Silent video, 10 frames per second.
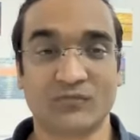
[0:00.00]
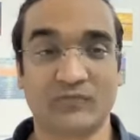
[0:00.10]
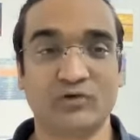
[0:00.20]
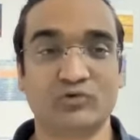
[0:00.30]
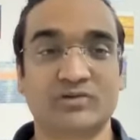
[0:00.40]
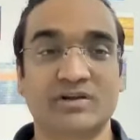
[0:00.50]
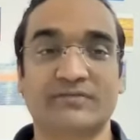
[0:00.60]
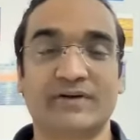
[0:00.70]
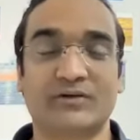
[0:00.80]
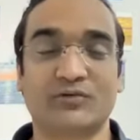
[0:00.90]
We do 3,
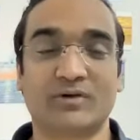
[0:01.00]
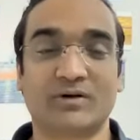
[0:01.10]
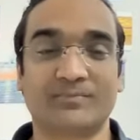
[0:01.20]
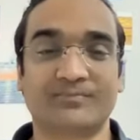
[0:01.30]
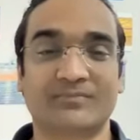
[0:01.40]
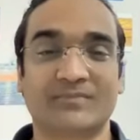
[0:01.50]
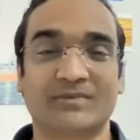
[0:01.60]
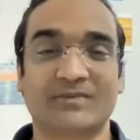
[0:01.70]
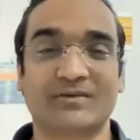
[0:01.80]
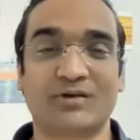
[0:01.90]
5.
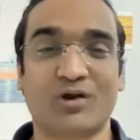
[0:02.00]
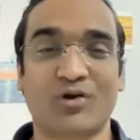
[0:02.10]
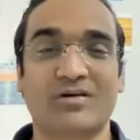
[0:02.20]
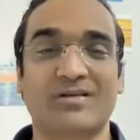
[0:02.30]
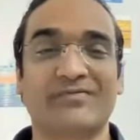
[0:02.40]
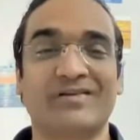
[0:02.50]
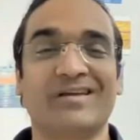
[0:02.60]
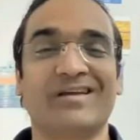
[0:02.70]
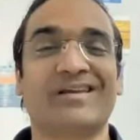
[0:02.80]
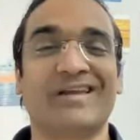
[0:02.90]
You're already
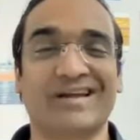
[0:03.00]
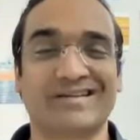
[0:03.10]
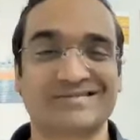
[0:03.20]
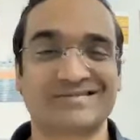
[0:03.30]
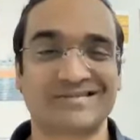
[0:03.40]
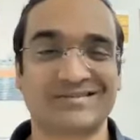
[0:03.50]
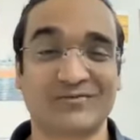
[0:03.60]
feeling relaxed.